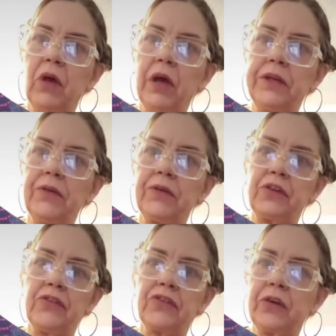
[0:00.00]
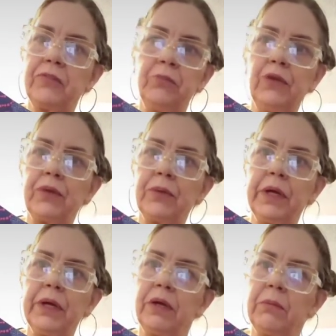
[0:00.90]
I noticed it started moving
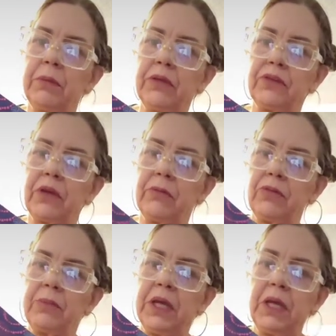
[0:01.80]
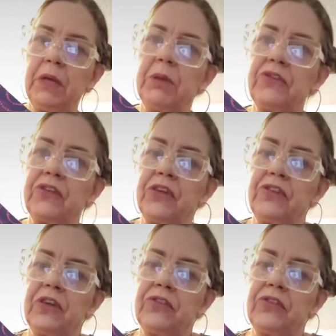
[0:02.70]
around on me as I was beginning my stitching,